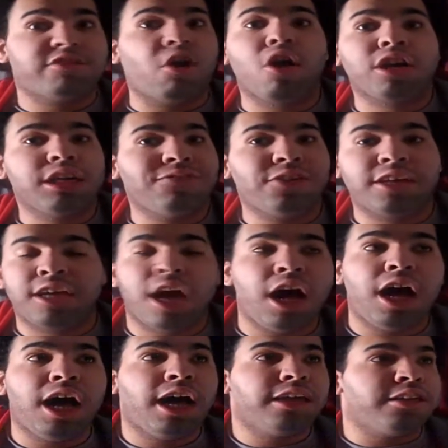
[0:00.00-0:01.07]
Sargon of
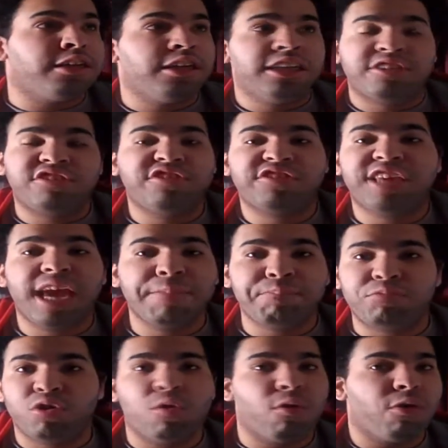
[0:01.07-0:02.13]
Akkad,
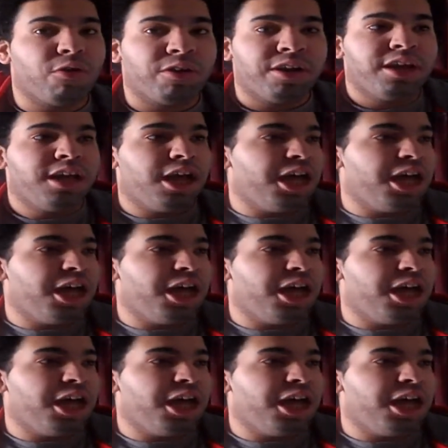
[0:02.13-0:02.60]
Skeptor,